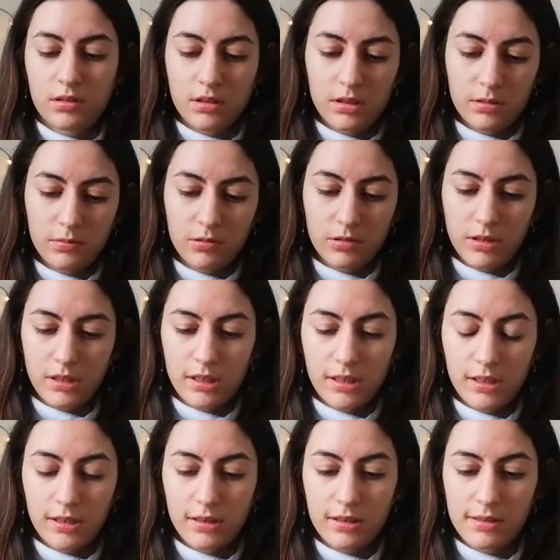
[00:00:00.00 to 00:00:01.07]
I'm gonna
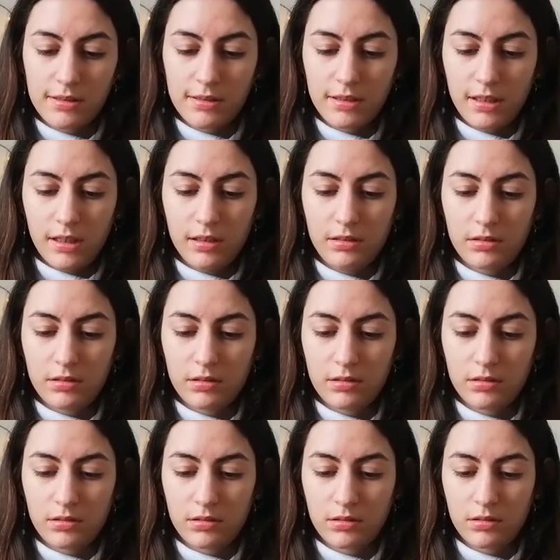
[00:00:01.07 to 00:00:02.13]
cut this again,
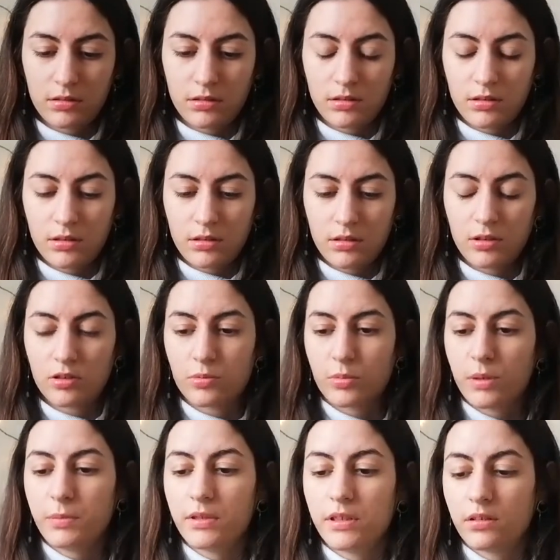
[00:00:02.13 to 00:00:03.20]
or
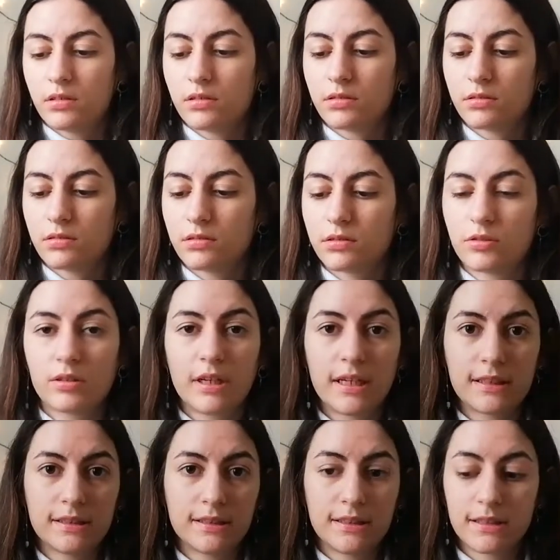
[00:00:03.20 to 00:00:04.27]
maybe no, don't
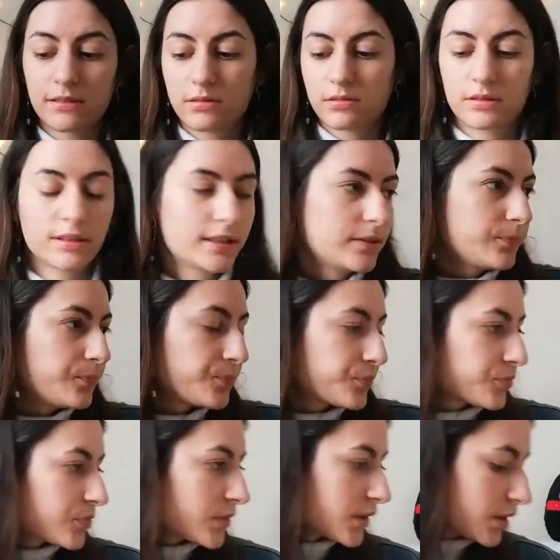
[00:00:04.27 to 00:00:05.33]
cut it yet, okay?
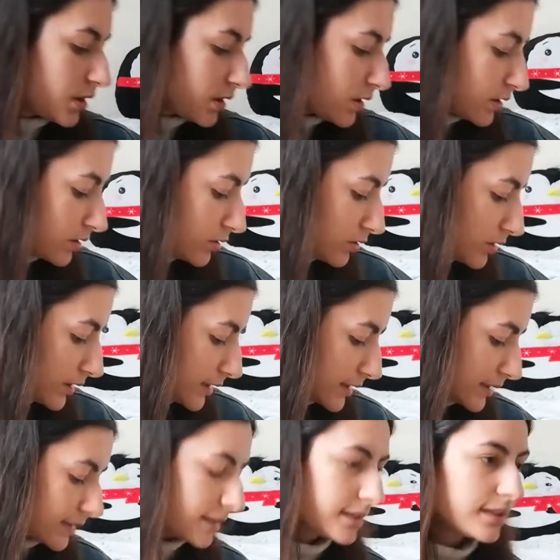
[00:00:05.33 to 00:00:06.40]
Don't cut
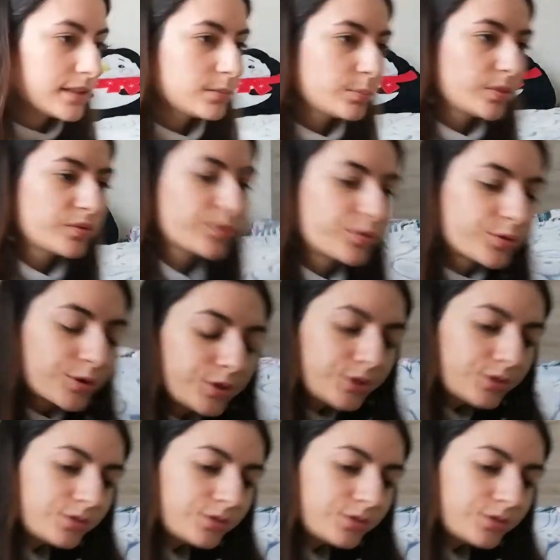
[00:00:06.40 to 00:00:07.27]
it yet before you